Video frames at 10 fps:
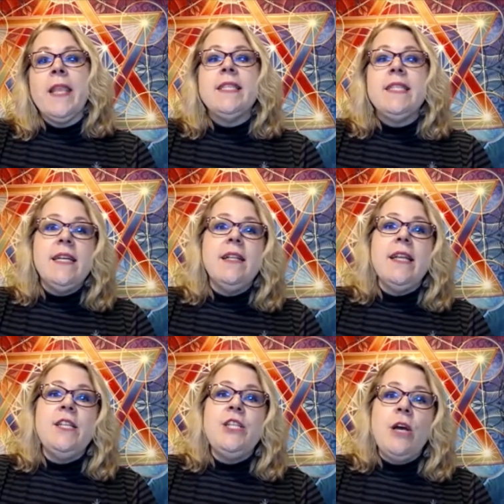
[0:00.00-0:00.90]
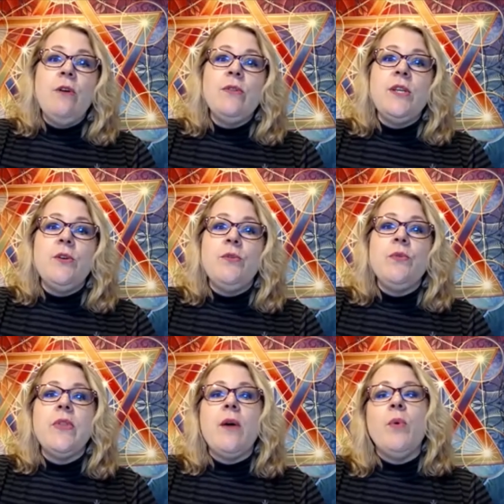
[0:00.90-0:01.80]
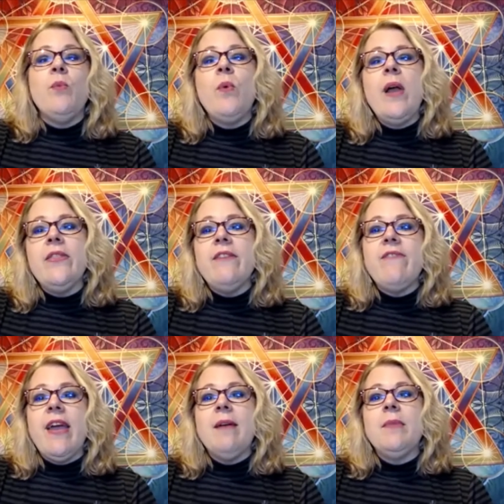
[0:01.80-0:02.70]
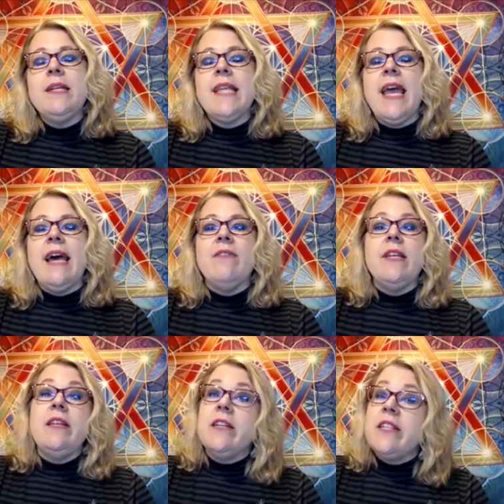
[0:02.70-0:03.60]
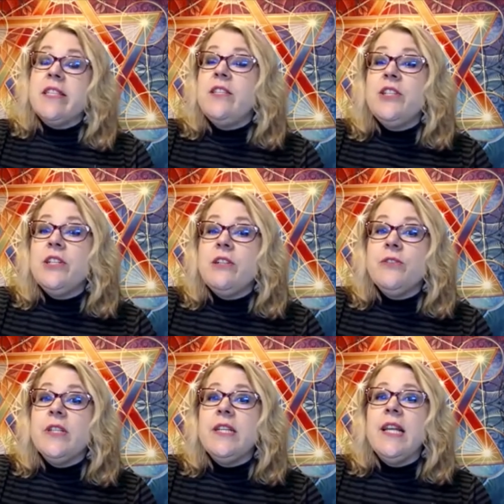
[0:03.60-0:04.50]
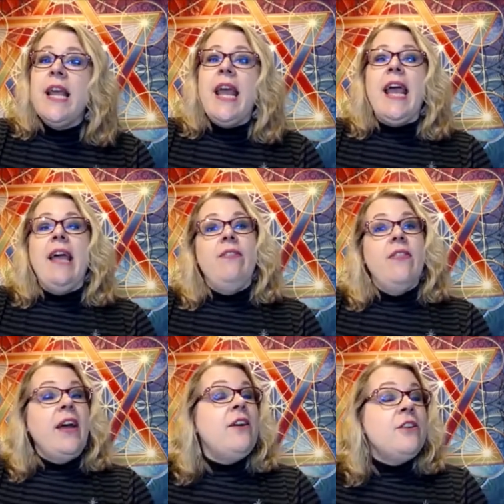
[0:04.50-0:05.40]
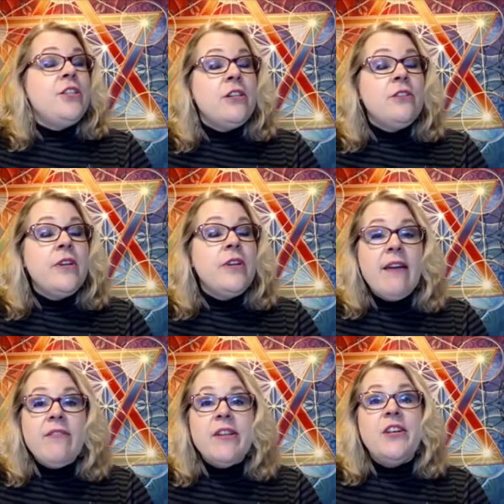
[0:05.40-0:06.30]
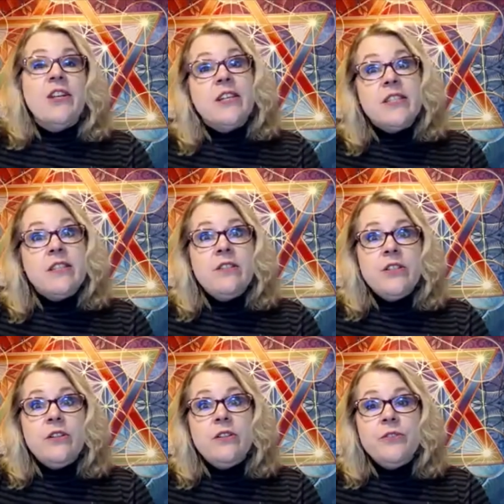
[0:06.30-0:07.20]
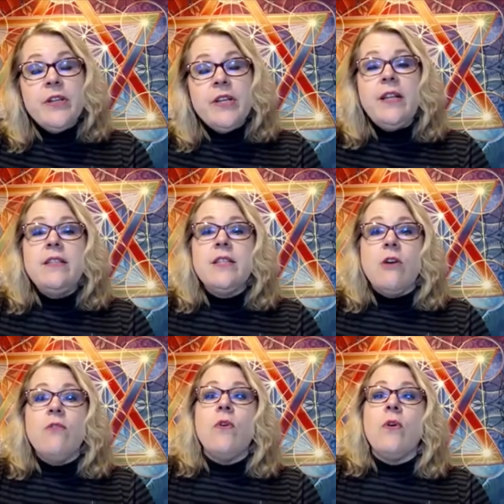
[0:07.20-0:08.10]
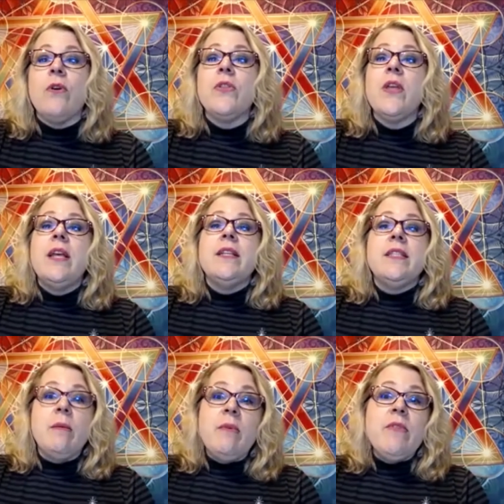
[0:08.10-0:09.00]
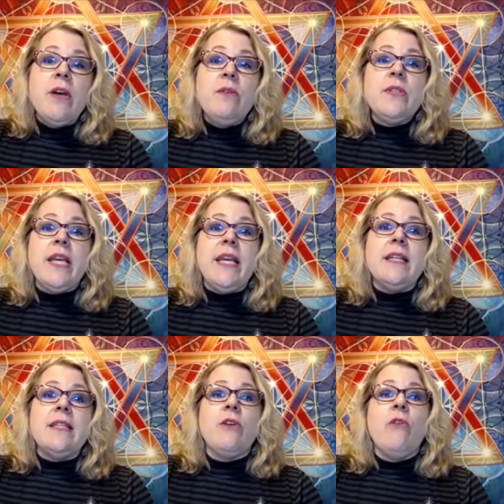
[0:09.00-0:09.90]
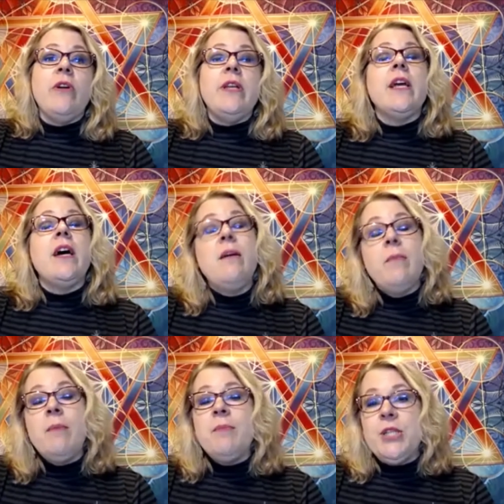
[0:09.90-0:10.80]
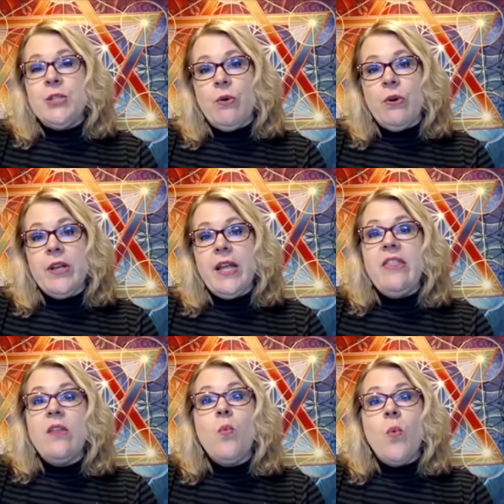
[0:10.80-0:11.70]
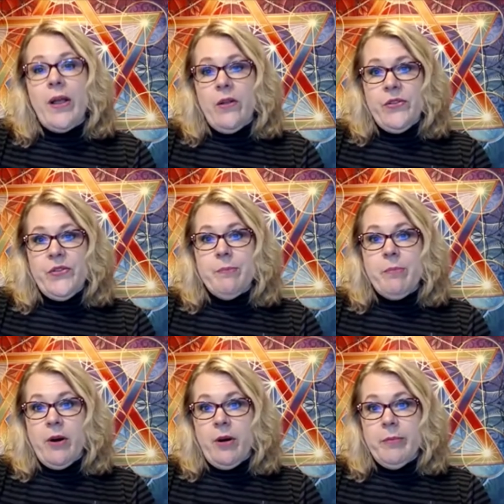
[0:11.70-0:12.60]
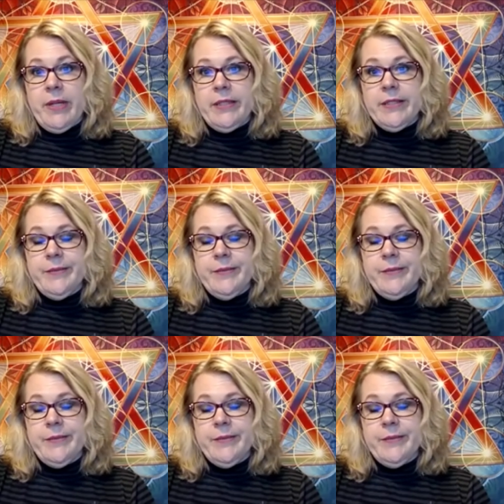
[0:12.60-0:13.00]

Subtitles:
Still, it shows you that when wealthy families have a dozen children and their children have a dozen children and so forth, some of those kids are going to come up short in the wealth department.